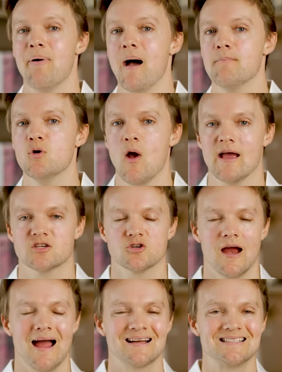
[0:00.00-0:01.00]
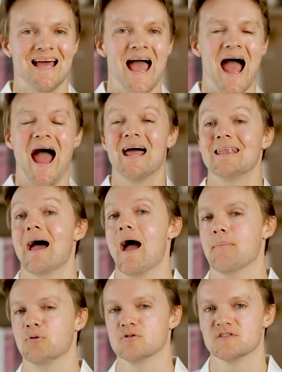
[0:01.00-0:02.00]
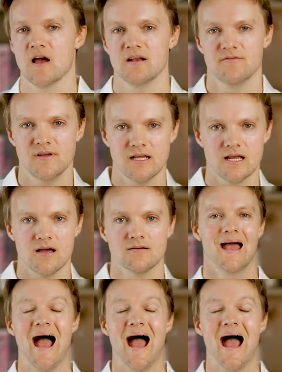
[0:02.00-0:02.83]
bamboo extract, and apple cider vinegar.